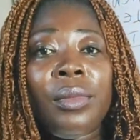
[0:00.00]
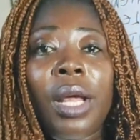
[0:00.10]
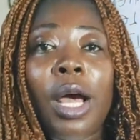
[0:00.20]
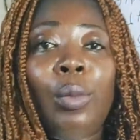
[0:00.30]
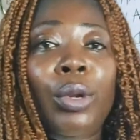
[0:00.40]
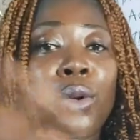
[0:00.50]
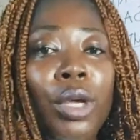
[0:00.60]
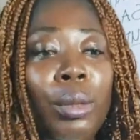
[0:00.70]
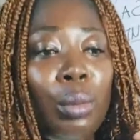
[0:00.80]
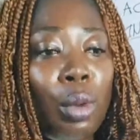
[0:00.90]
I'll be
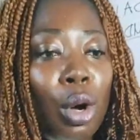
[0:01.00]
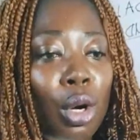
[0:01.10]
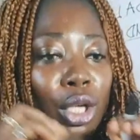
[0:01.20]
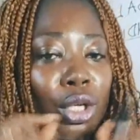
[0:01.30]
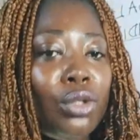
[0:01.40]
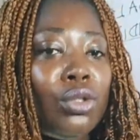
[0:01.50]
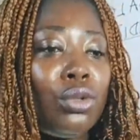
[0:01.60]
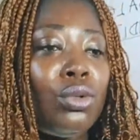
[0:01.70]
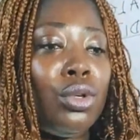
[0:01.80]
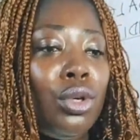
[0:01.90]
looking more
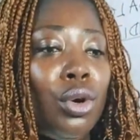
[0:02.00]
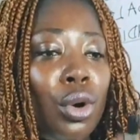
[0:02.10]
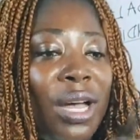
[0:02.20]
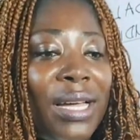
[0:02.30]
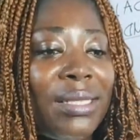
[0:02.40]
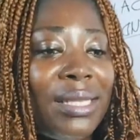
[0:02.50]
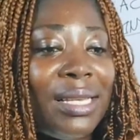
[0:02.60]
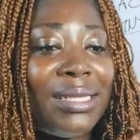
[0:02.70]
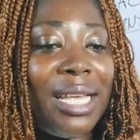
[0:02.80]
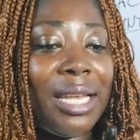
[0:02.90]
into your
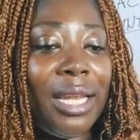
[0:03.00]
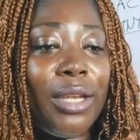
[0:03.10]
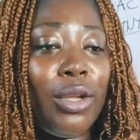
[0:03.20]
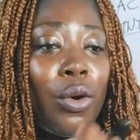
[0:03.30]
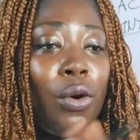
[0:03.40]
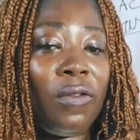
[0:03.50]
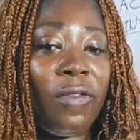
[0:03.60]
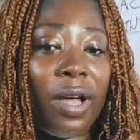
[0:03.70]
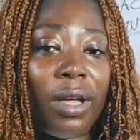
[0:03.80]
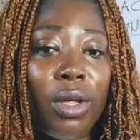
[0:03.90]
content and then your
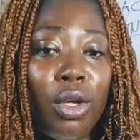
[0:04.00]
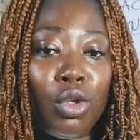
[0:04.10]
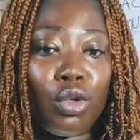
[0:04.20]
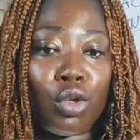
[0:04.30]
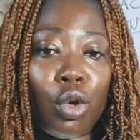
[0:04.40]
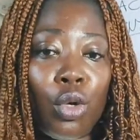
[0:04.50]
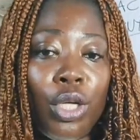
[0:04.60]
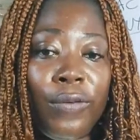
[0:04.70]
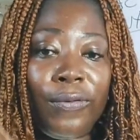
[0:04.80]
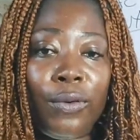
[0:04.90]
offer. So
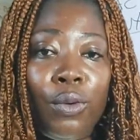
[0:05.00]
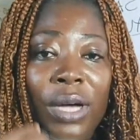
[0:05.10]
if you are